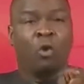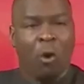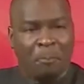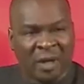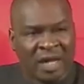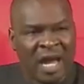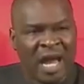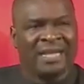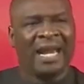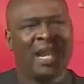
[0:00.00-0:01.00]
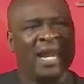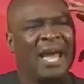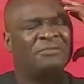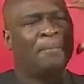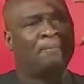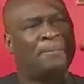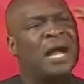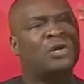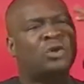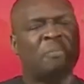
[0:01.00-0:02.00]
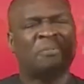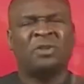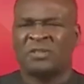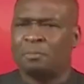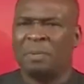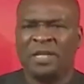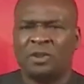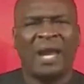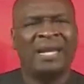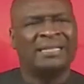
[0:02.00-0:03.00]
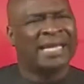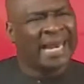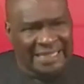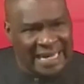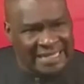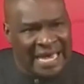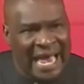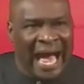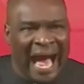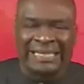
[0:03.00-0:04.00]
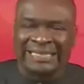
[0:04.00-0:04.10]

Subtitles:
open, the bankruptcy of spiritual intelligence and